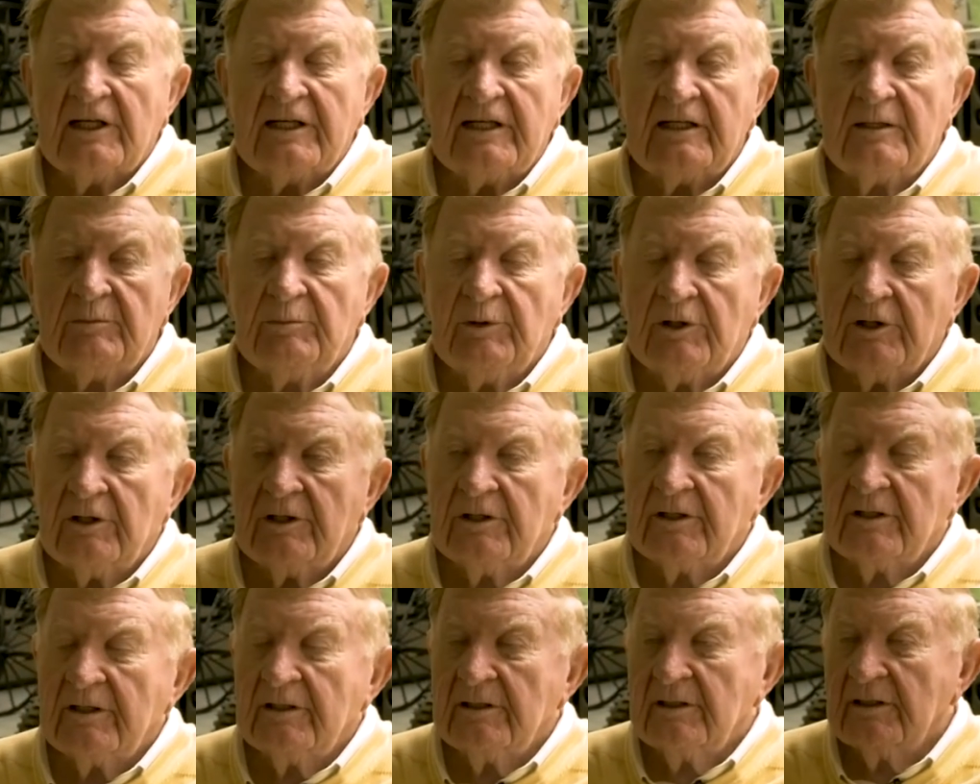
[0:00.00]

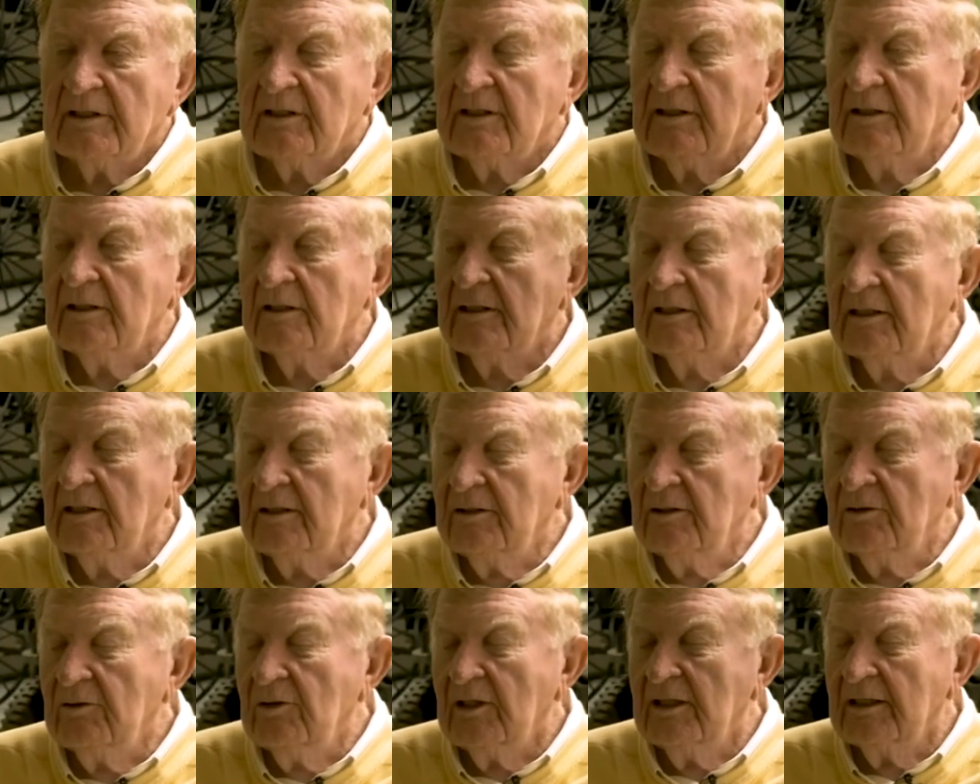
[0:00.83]
Lindbergh, uh,
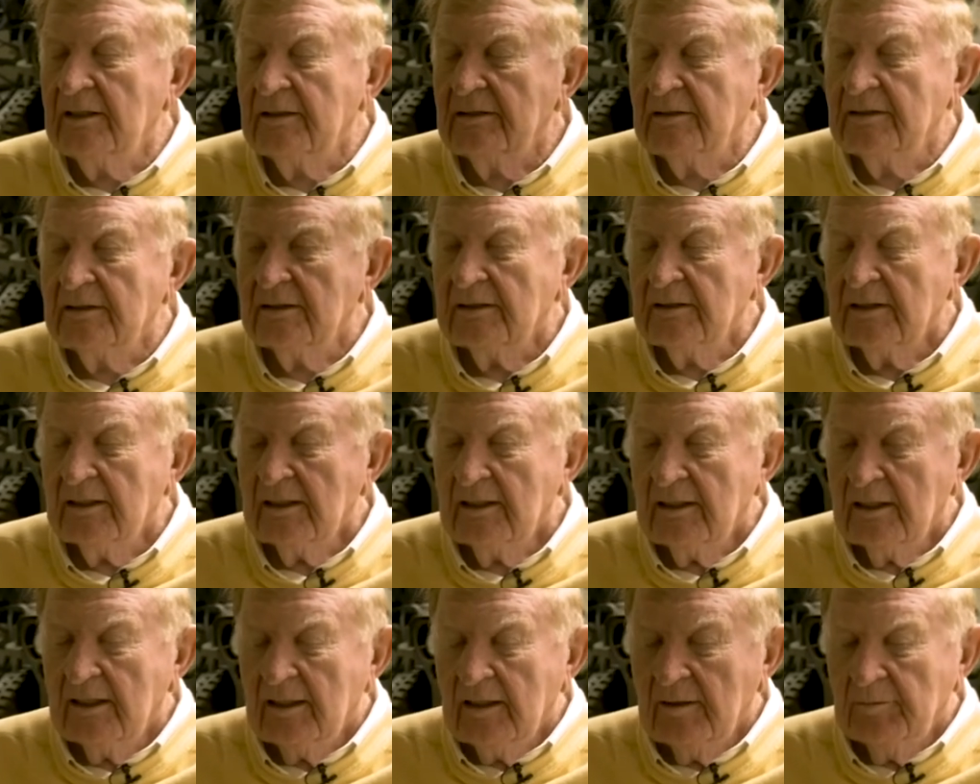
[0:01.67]
who
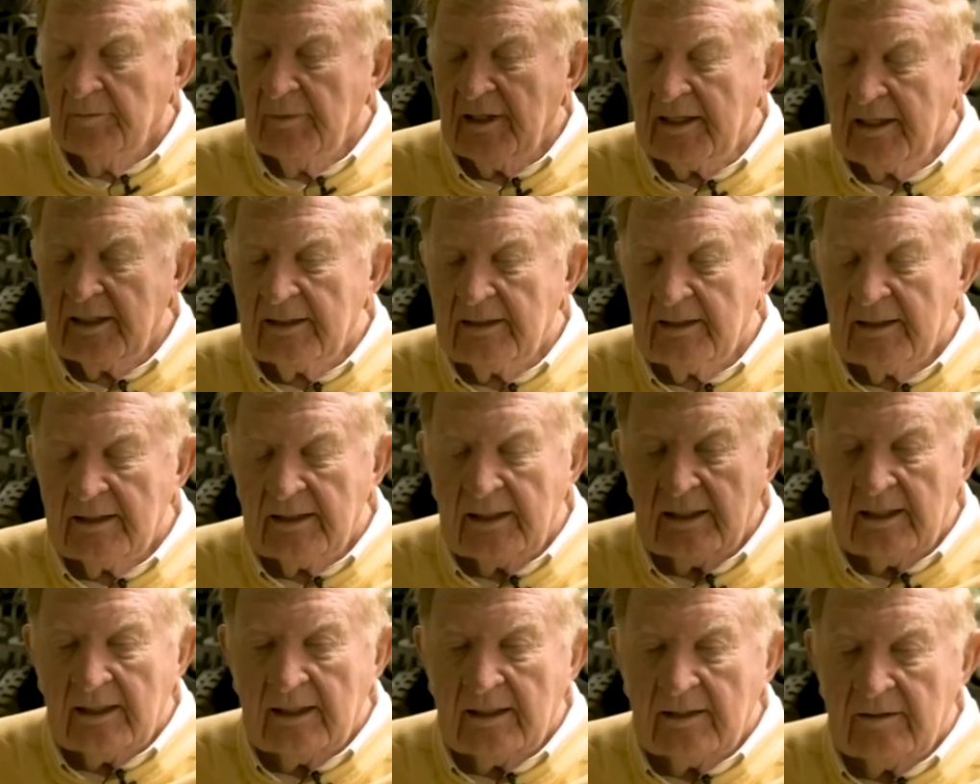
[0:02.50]
made
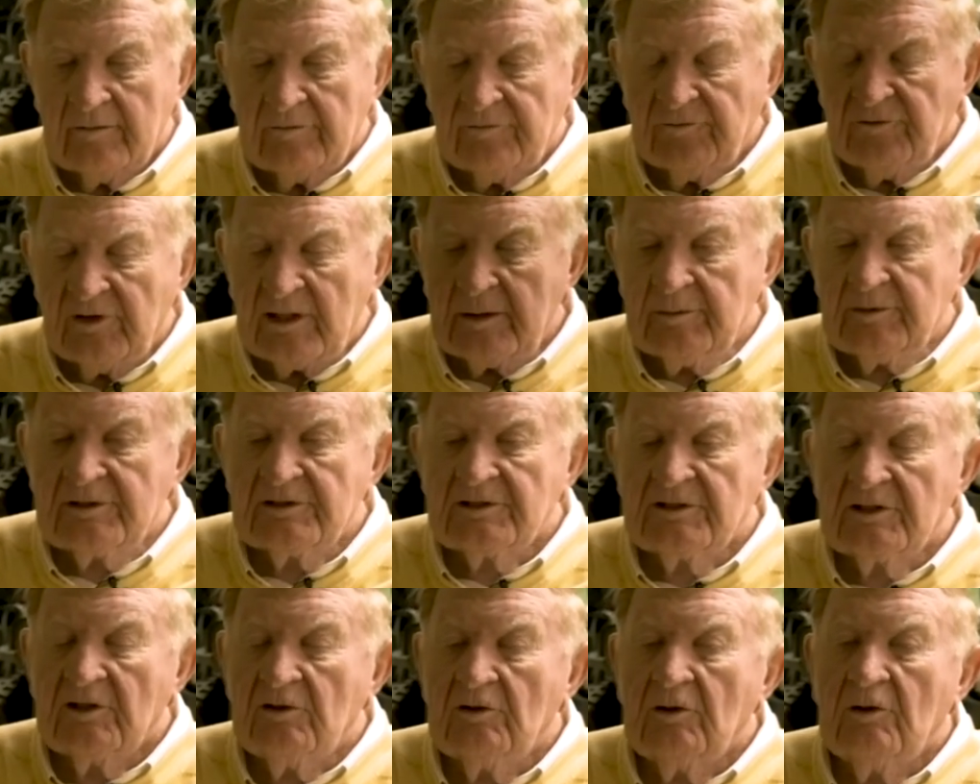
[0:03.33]
the famous
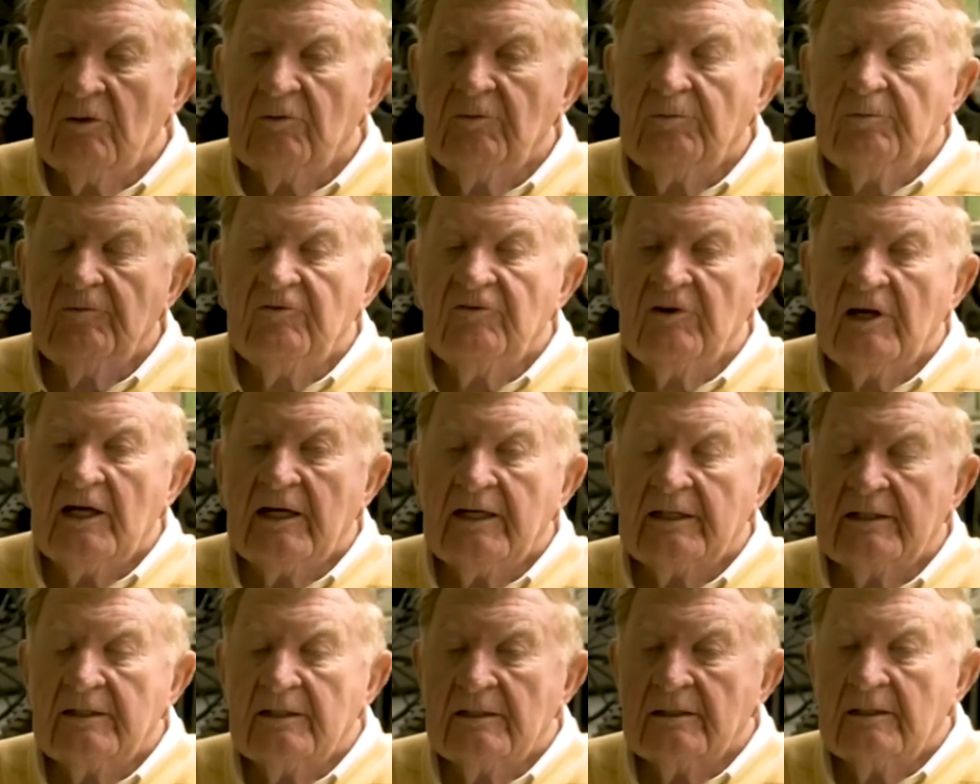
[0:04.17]
solo
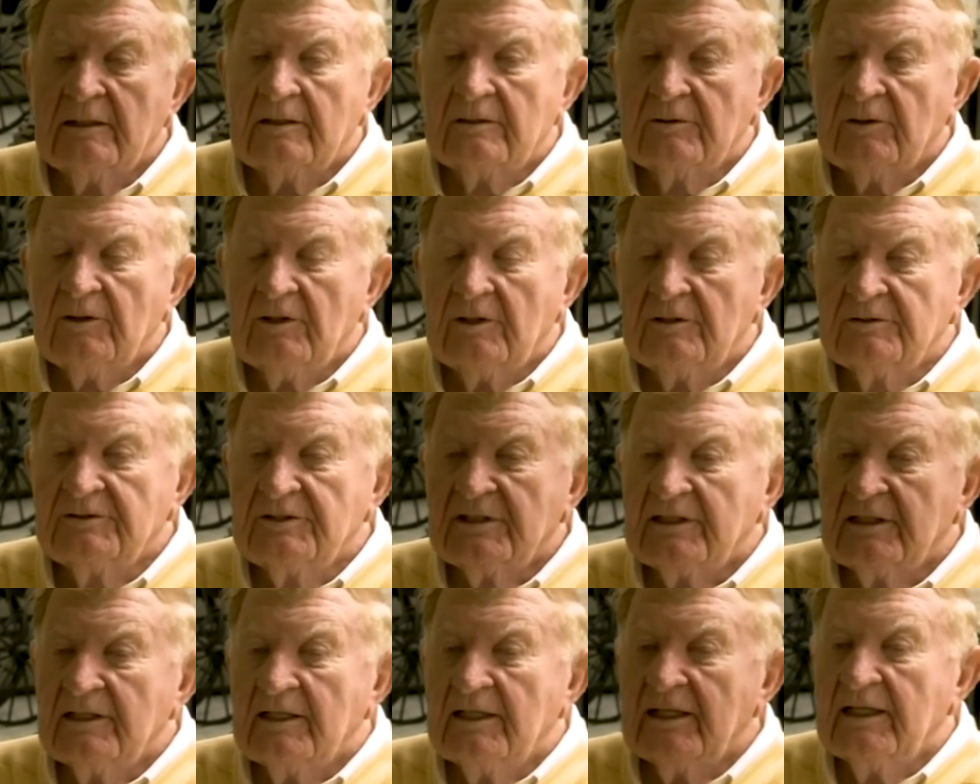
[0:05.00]
flight across
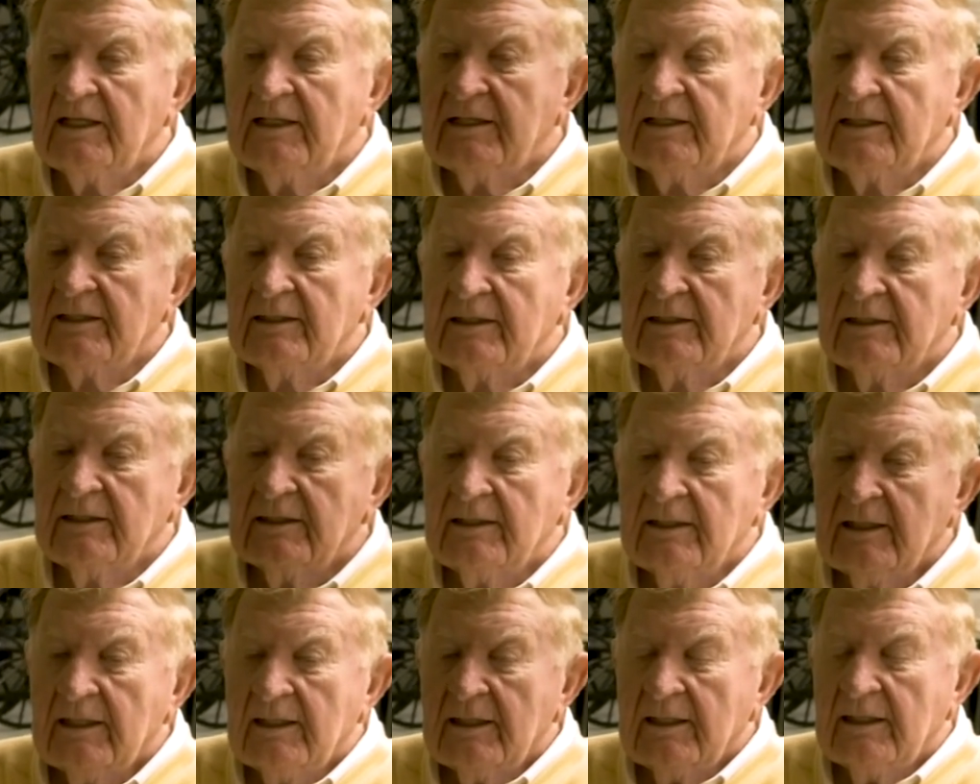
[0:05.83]
the Atlantic
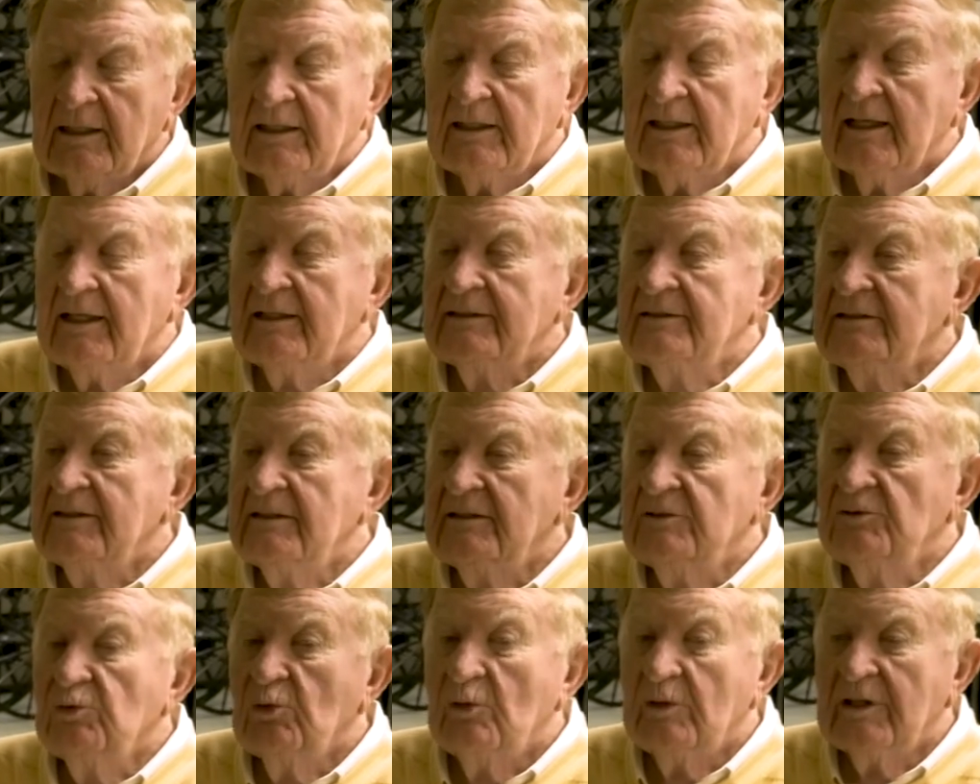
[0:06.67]
in
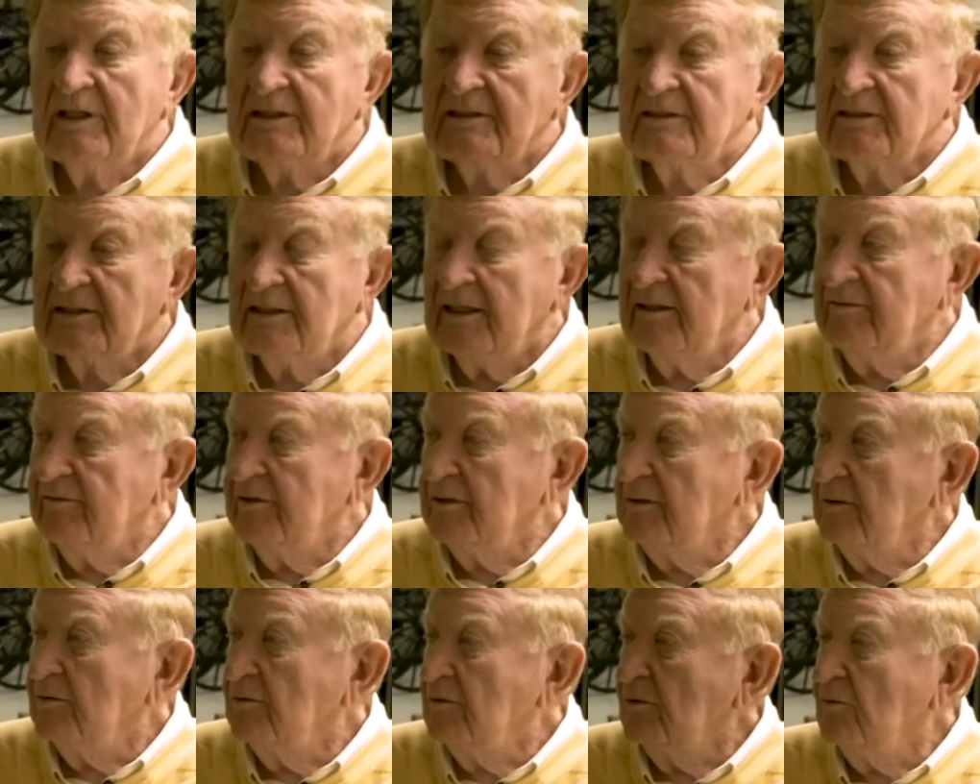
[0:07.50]

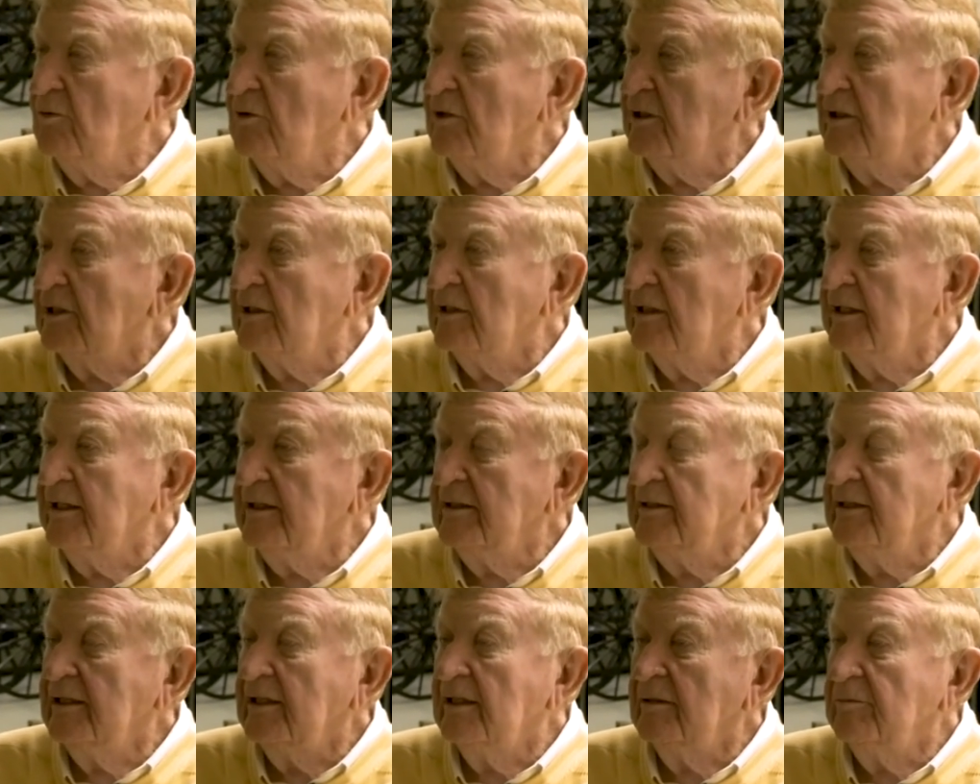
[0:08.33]
1927,
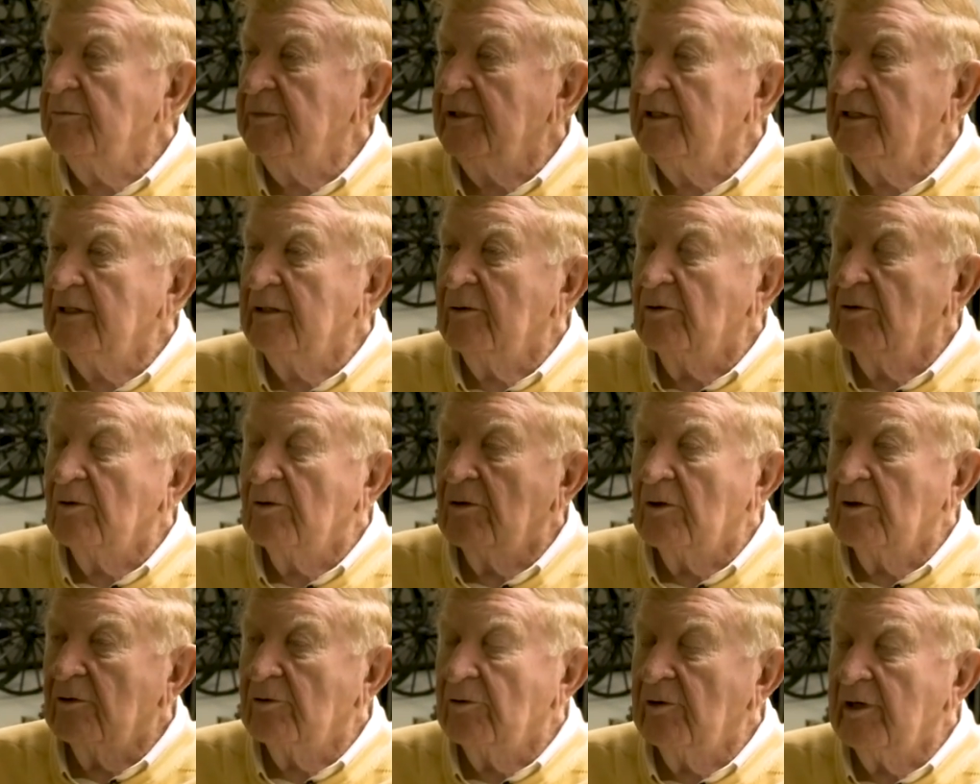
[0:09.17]
ended up being
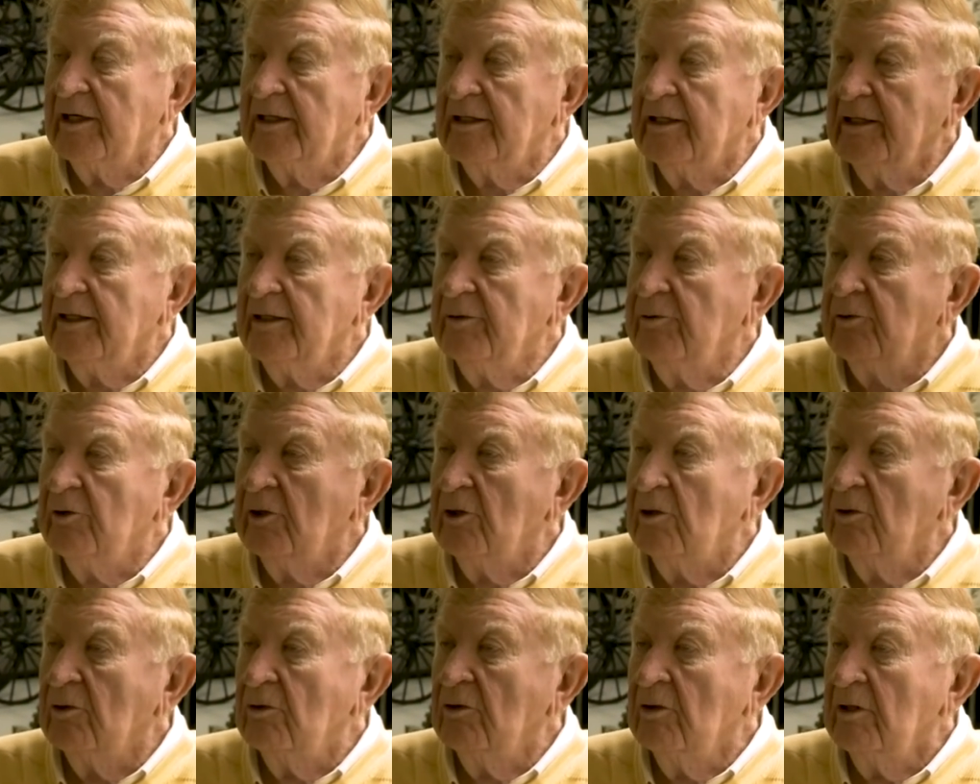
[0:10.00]
a great
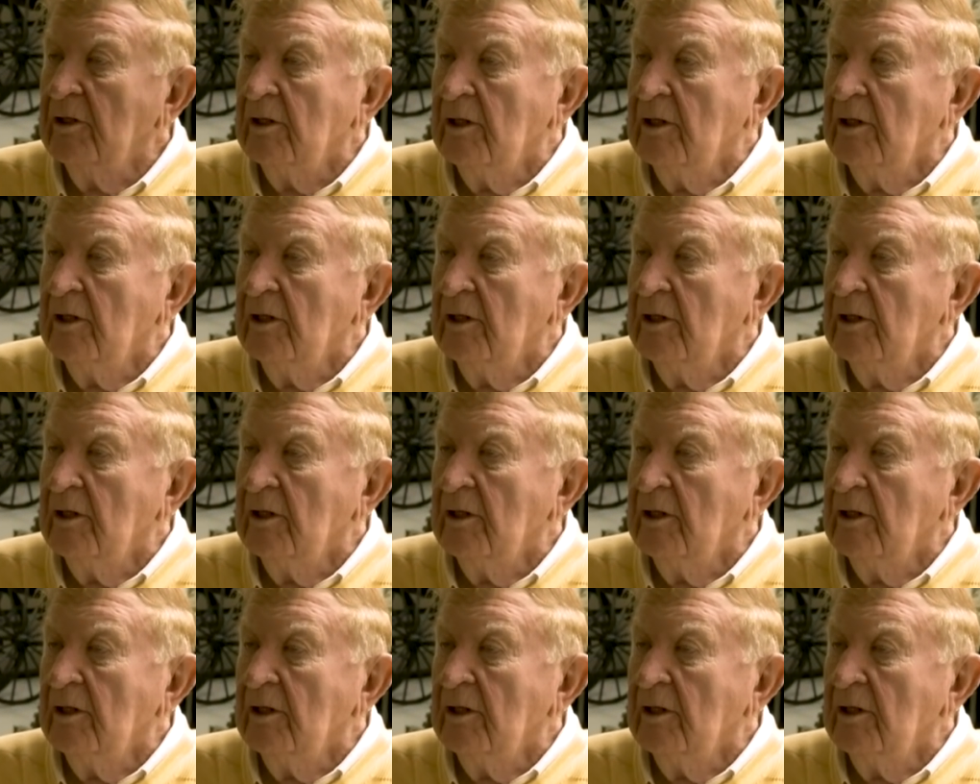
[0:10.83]
hero.